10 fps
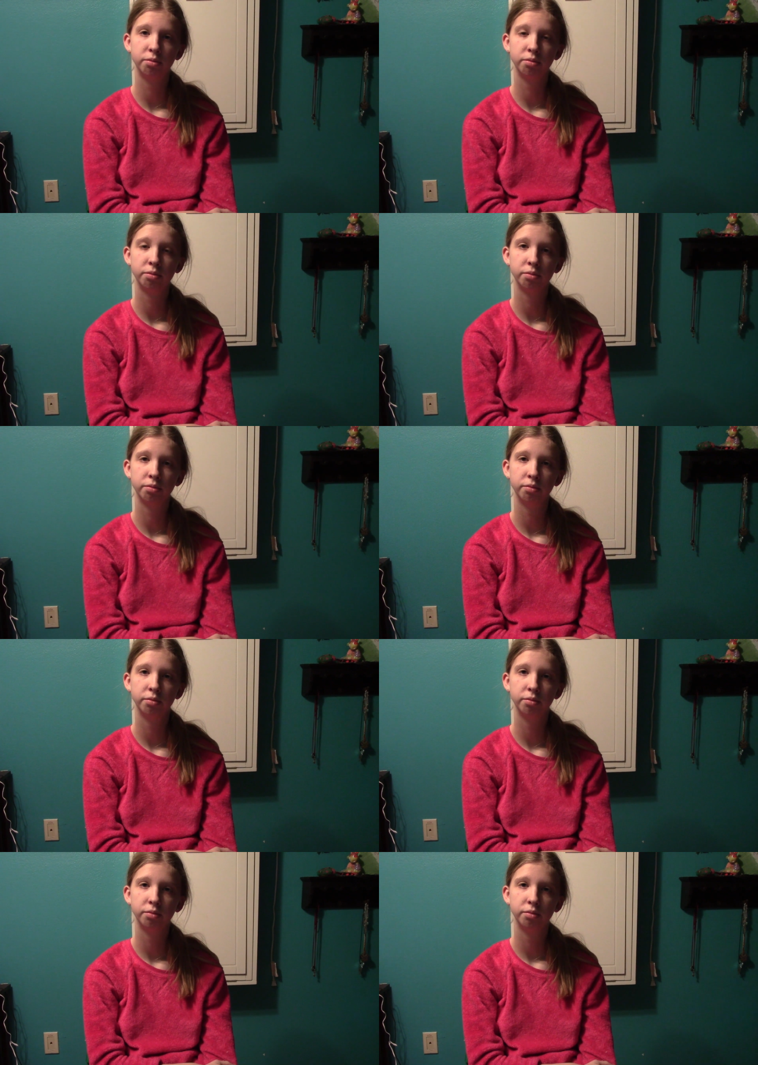
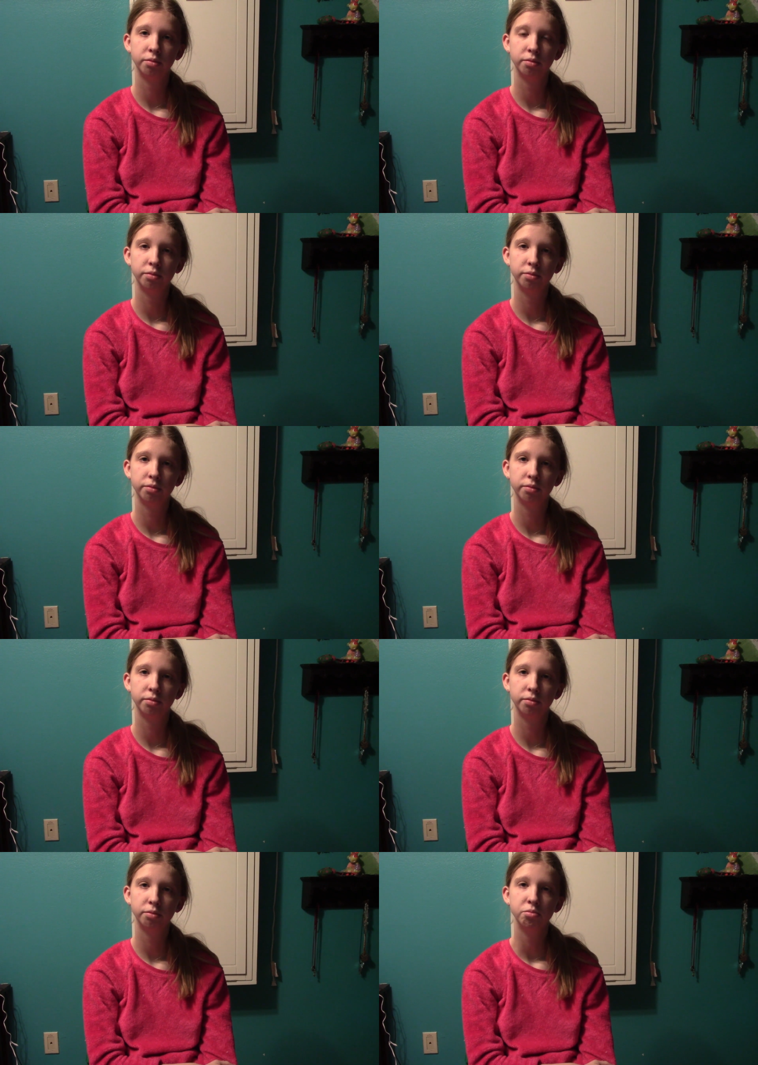
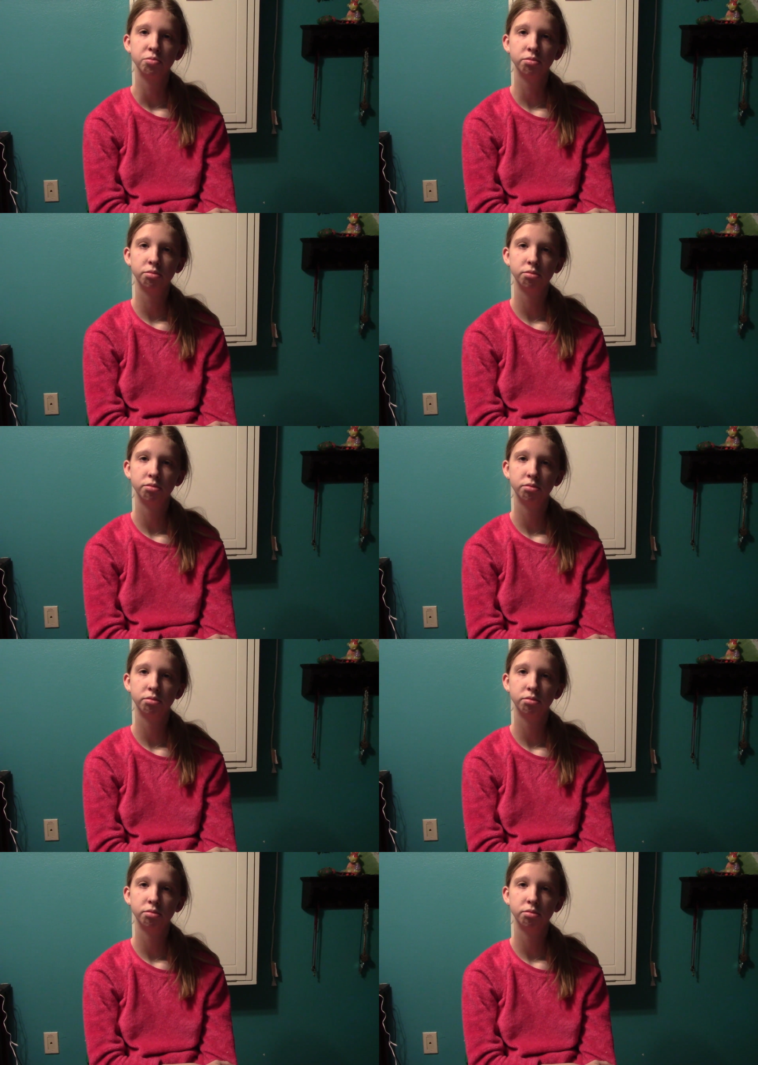[no speech]